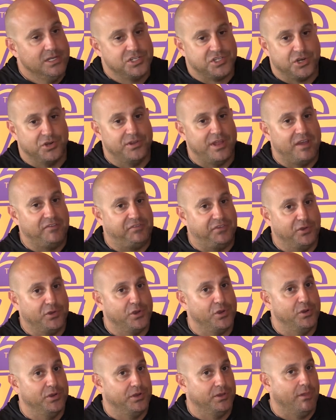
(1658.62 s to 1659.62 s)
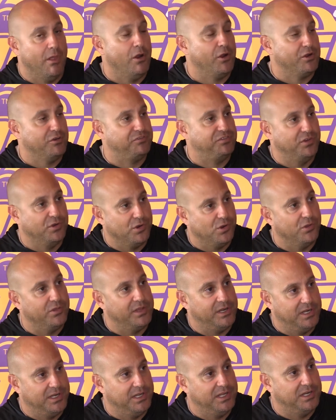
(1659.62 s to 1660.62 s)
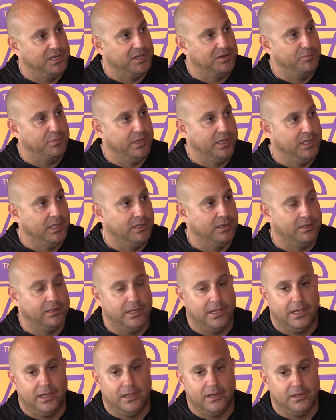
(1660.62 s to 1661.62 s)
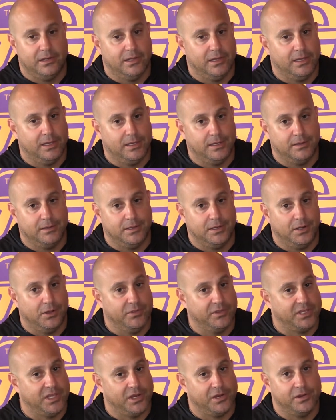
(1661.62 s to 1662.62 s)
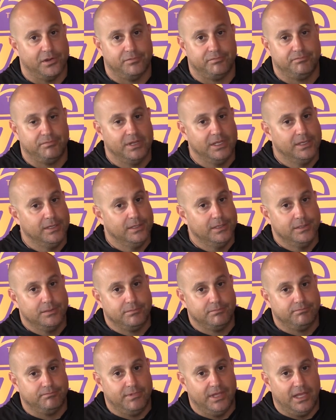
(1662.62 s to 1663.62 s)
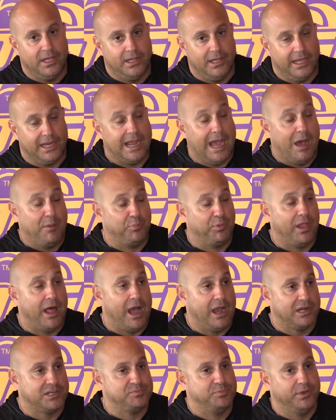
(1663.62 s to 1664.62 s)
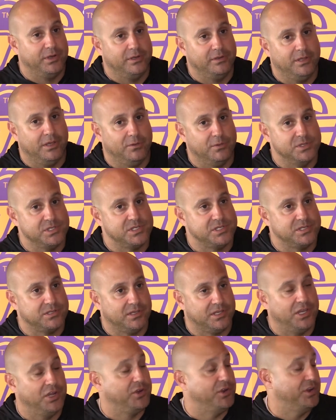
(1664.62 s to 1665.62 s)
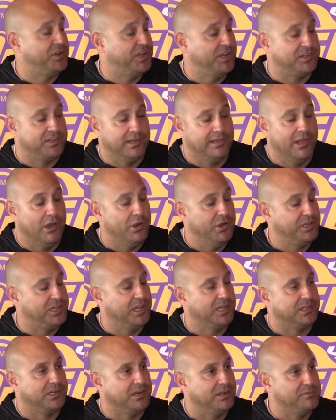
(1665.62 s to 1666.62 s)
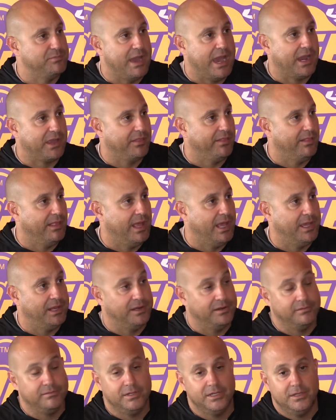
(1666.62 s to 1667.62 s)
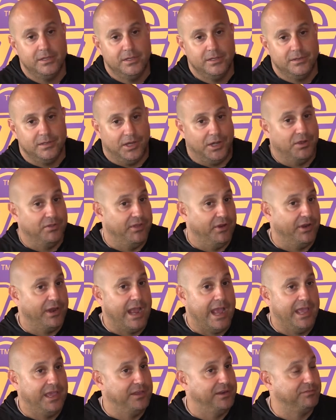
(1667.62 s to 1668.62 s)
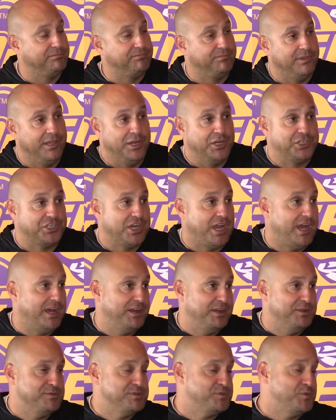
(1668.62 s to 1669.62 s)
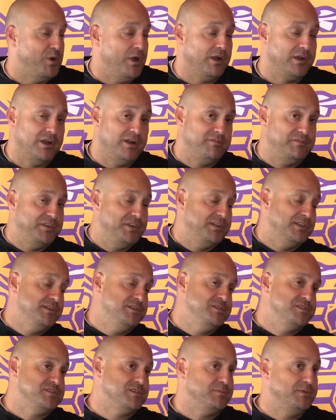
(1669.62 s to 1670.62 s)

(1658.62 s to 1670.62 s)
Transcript: Turned that field goal into a longer field goal than it needed to be, and the kicker, it got blocked, but the kicker kicked it low. He kicked it in the back of the line, and their guy hit a shot, and it was a walk-off, and you lose.